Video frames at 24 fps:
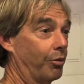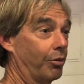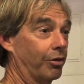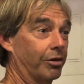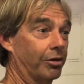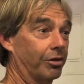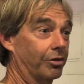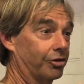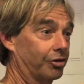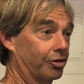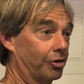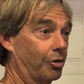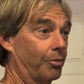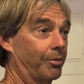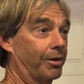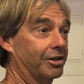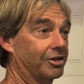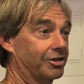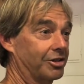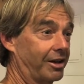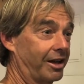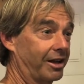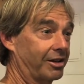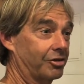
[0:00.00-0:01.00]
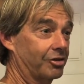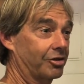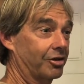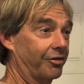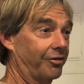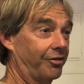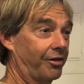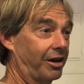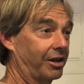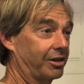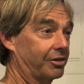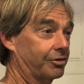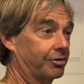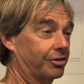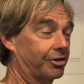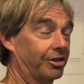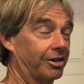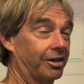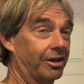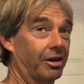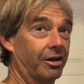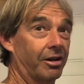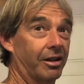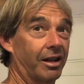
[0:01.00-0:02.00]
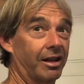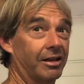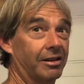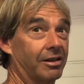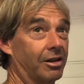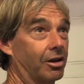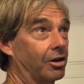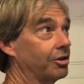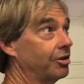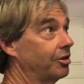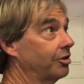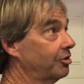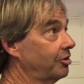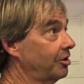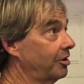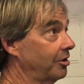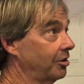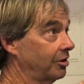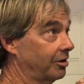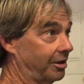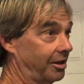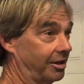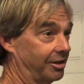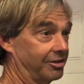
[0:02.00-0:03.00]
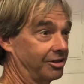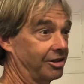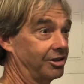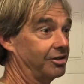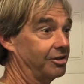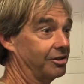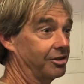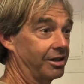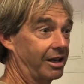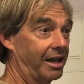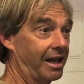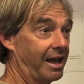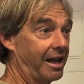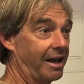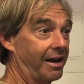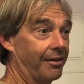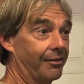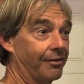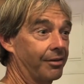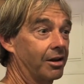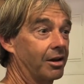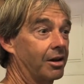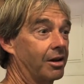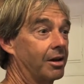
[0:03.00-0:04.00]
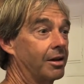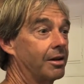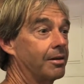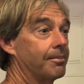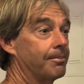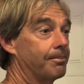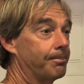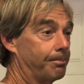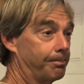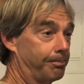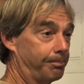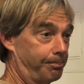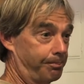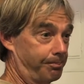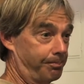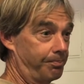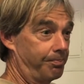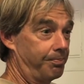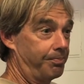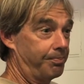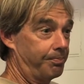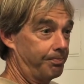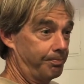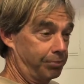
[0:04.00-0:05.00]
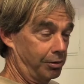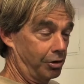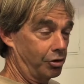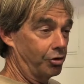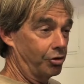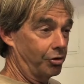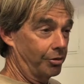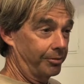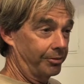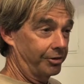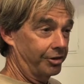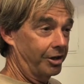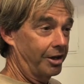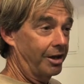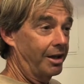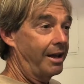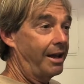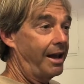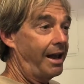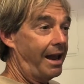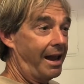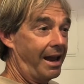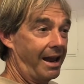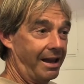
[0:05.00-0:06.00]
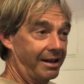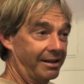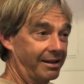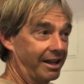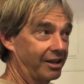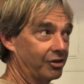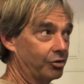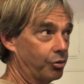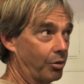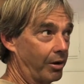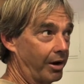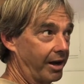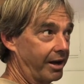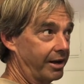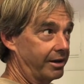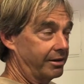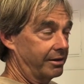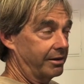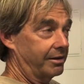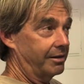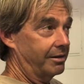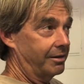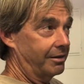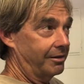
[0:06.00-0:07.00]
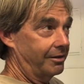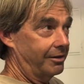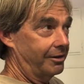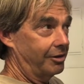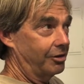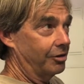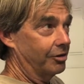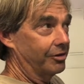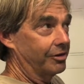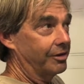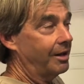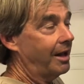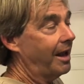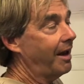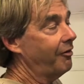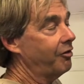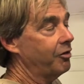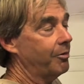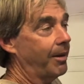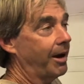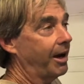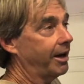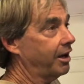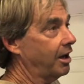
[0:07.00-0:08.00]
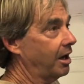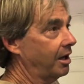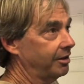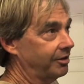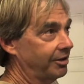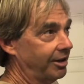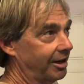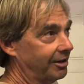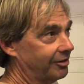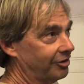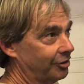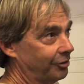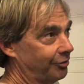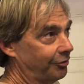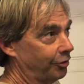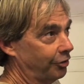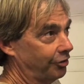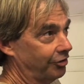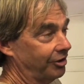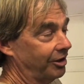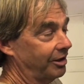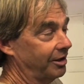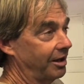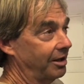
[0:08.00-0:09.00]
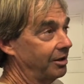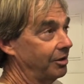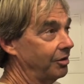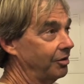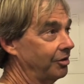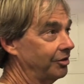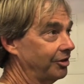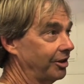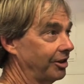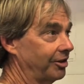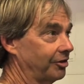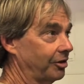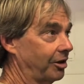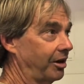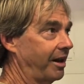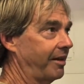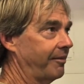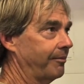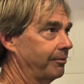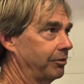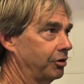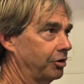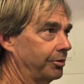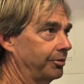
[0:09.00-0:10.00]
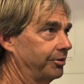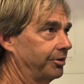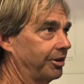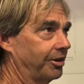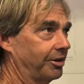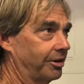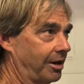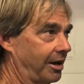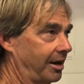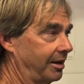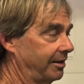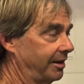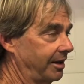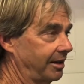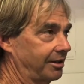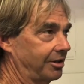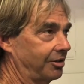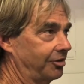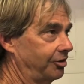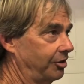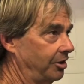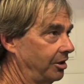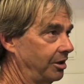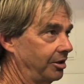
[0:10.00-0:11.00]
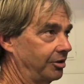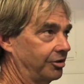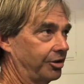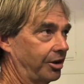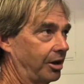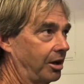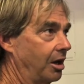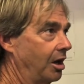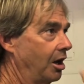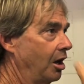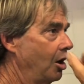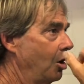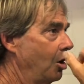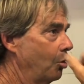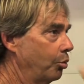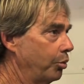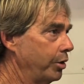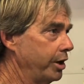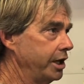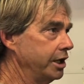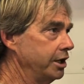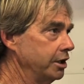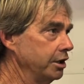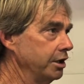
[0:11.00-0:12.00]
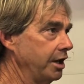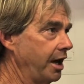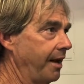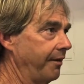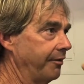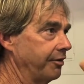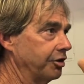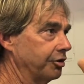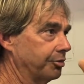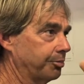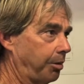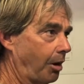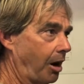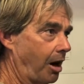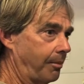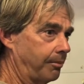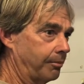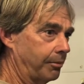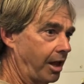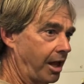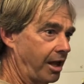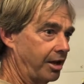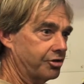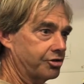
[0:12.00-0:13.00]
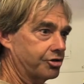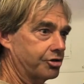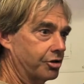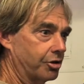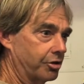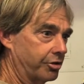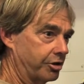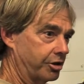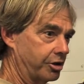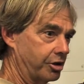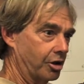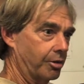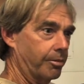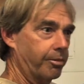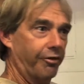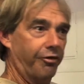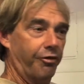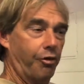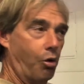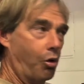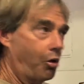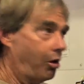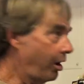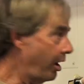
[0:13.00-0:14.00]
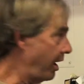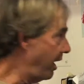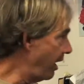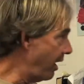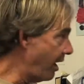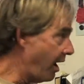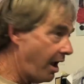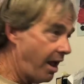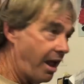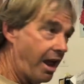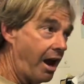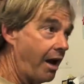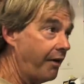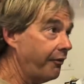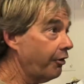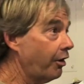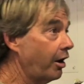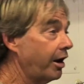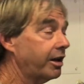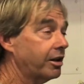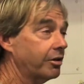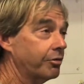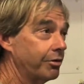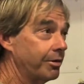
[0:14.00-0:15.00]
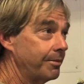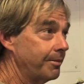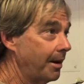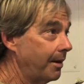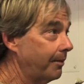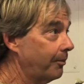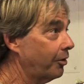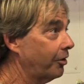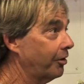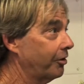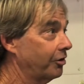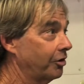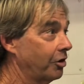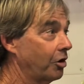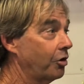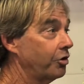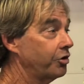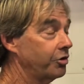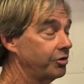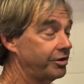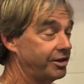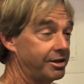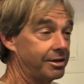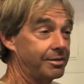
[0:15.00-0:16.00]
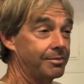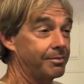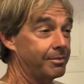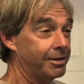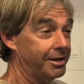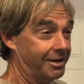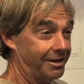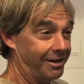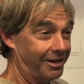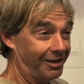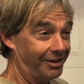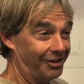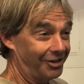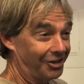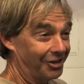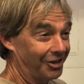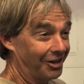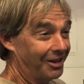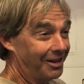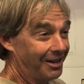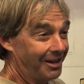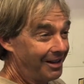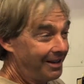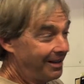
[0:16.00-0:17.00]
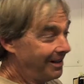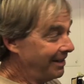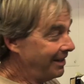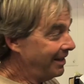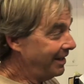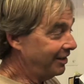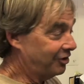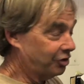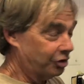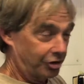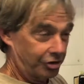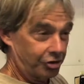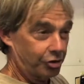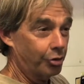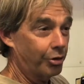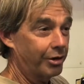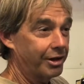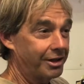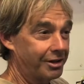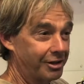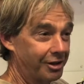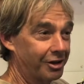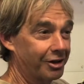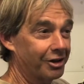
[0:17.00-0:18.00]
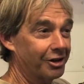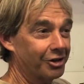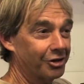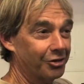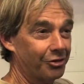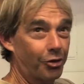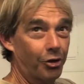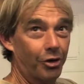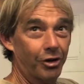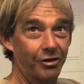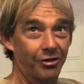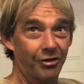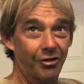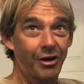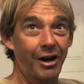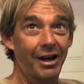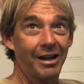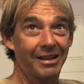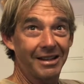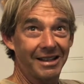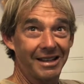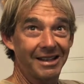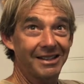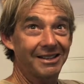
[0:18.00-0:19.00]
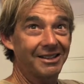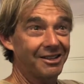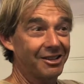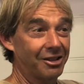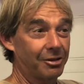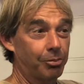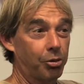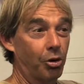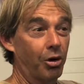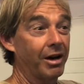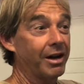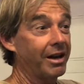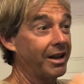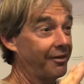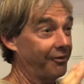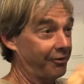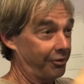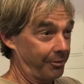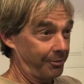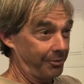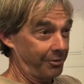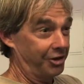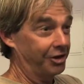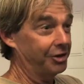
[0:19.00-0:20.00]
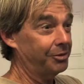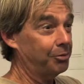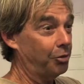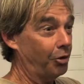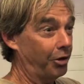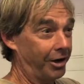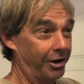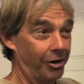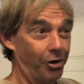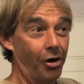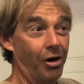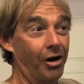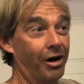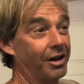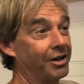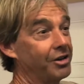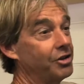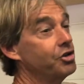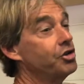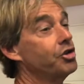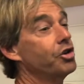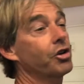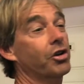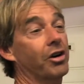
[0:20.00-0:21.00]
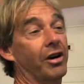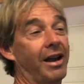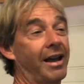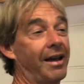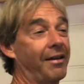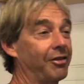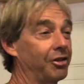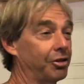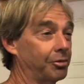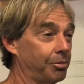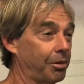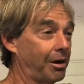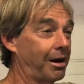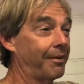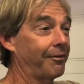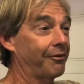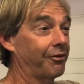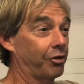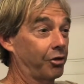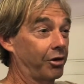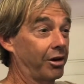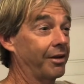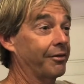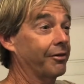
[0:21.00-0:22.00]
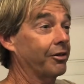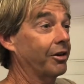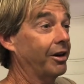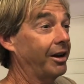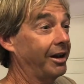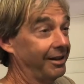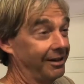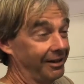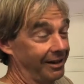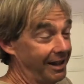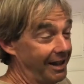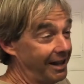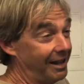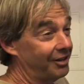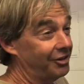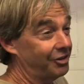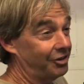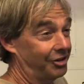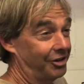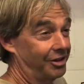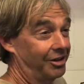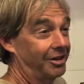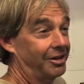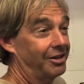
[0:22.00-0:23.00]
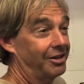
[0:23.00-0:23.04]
where there's so much nitrogen and phosphorus in there that they're just going to continually have blooms. And that's why, you know, everybody contacts, first thing they do is they start having blooms. They contact the city and say, "We didn't have this problem last year, the year before, ever I can remember." No, you didn't, because it took 20 years for it to finally get to this point, and from this point on, you're going to have this problem forever unless